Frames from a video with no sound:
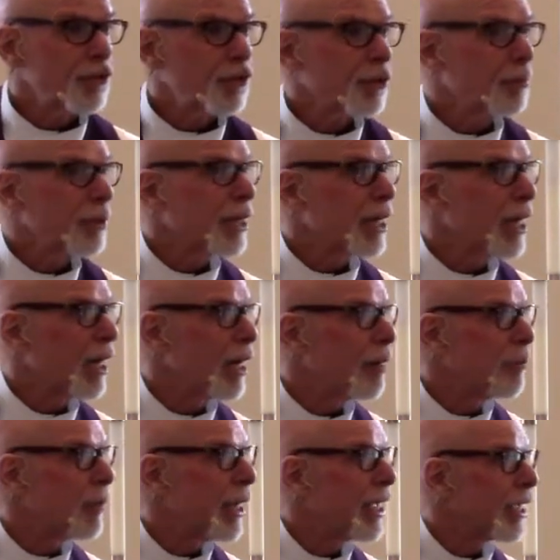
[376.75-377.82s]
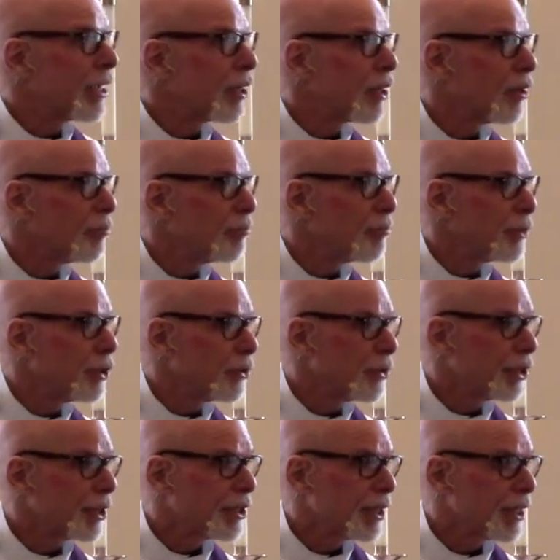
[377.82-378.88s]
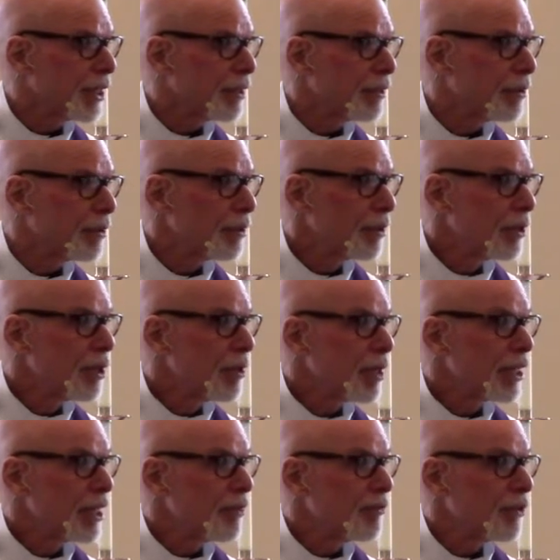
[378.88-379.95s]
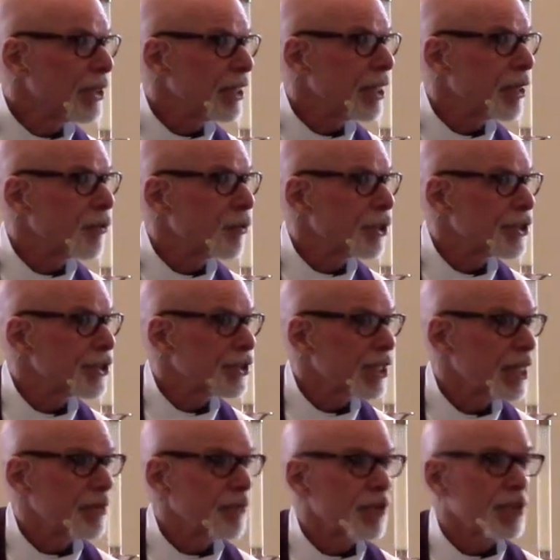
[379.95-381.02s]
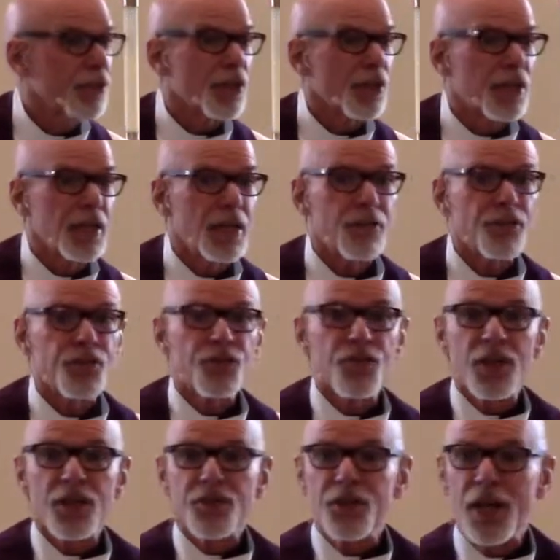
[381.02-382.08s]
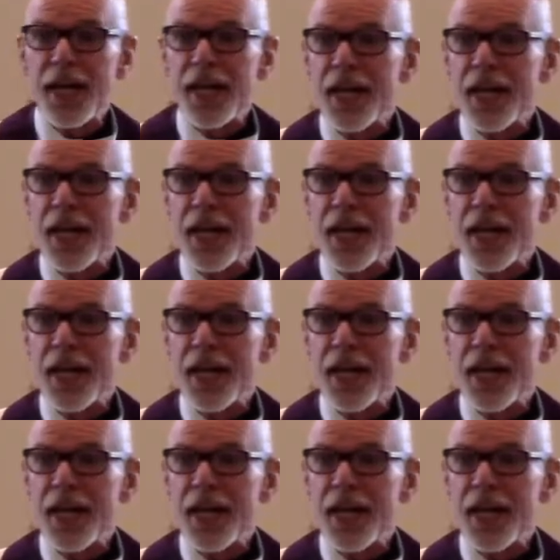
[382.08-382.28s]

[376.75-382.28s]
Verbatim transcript: to become a community giving and receiving the gifts that they